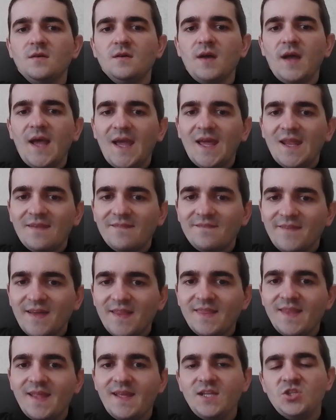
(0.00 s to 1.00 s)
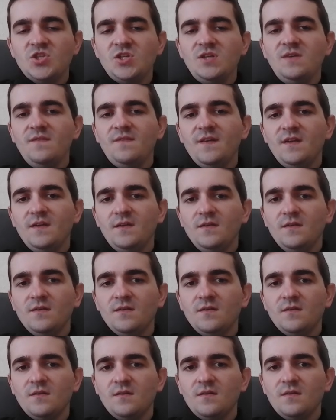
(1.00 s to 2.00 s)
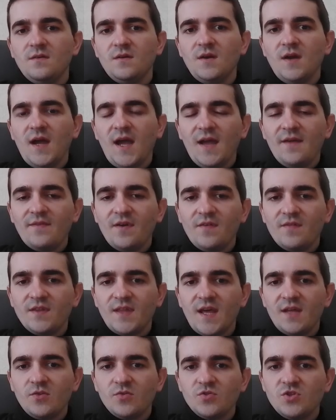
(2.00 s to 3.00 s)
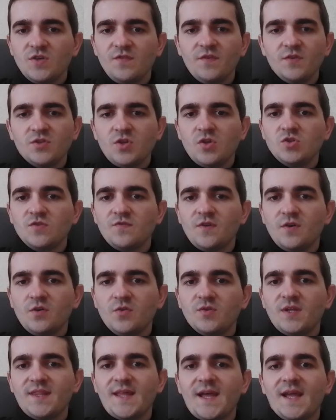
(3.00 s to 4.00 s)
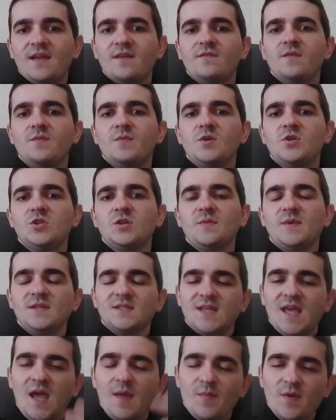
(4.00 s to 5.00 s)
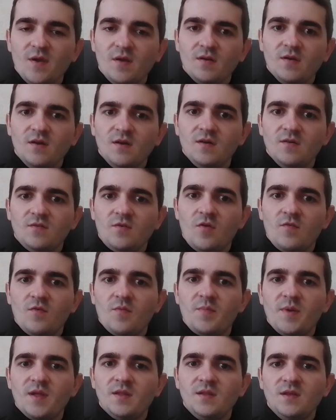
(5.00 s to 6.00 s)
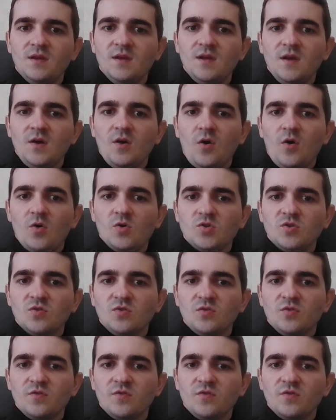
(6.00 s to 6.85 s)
And then knight g3. And then the knight on g3 is also very good, attacking the bishop, escaping from the pin. Also, the